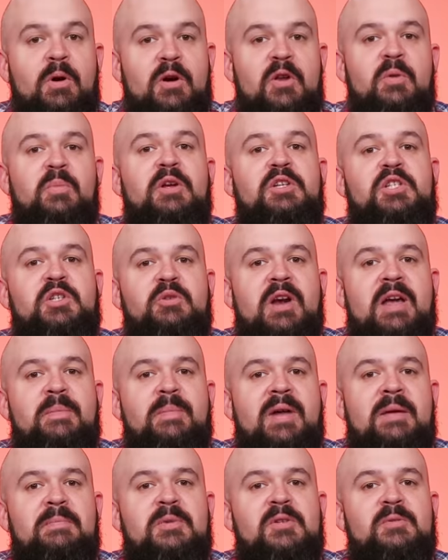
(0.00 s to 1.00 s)
Welcome to Bless Your Rank.
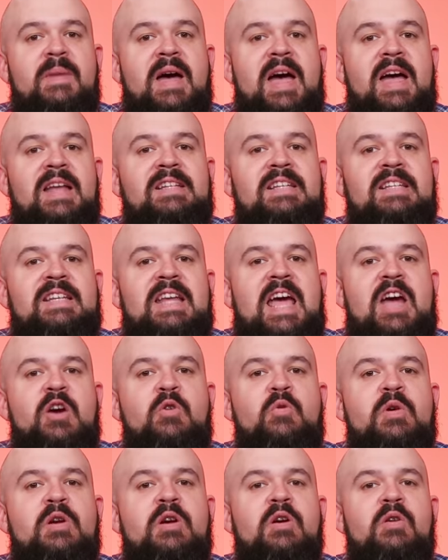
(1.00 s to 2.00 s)
My name is Matt, and today
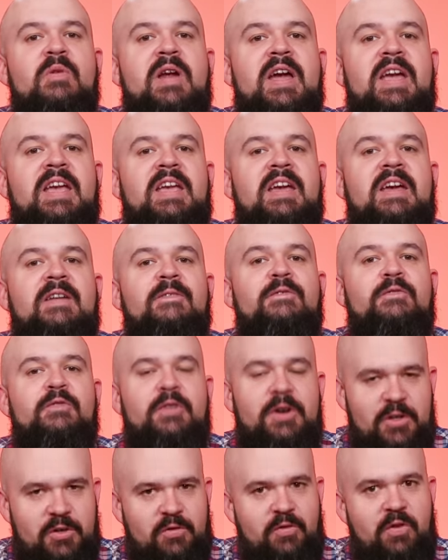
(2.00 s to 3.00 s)
we are ranking
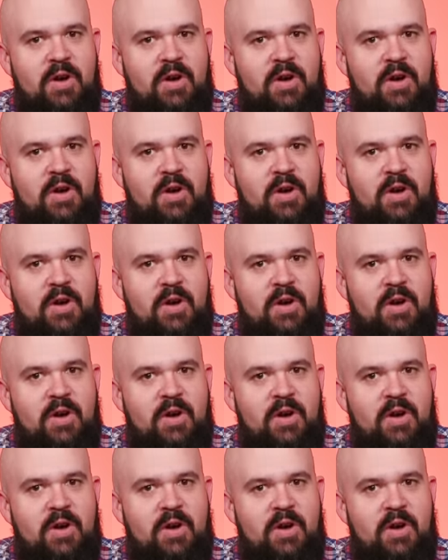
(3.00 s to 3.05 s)
French